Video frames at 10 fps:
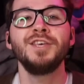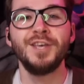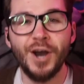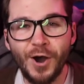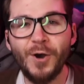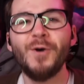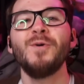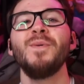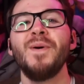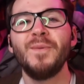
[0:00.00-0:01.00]

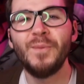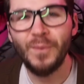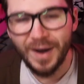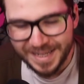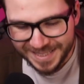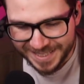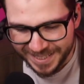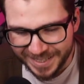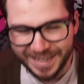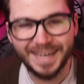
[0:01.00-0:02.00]
Yo, what's
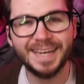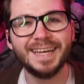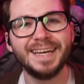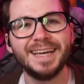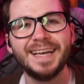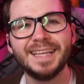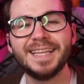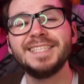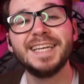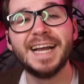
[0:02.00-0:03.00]
good?
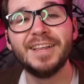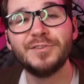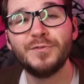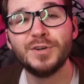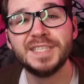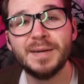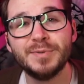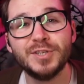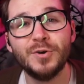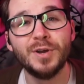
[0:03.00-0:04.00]
Let's check out the first
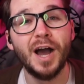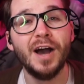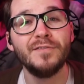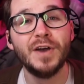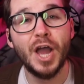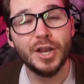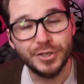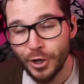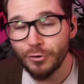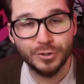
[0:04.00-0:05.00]
episode of
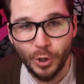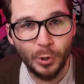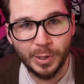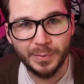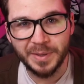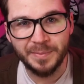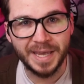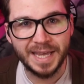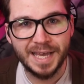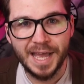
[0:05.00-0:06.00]
Don't Toy With
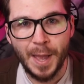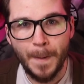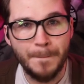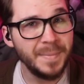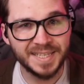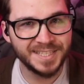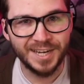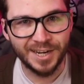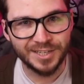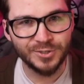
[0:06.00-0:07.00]
Me, Miss
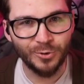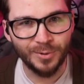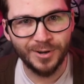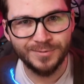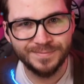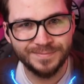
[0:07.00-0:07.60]
Nagatoro.